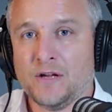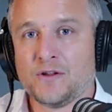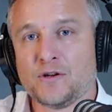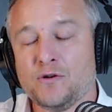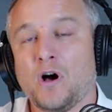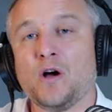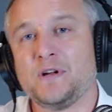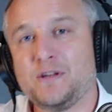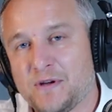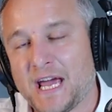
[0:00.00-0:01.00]
that not
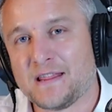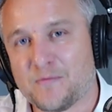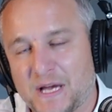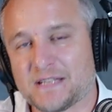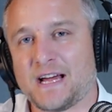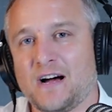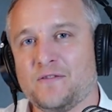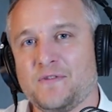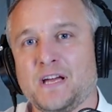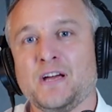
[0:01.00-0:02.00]
only you're getting the best out
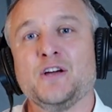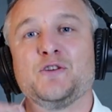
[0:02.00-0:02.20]
of it,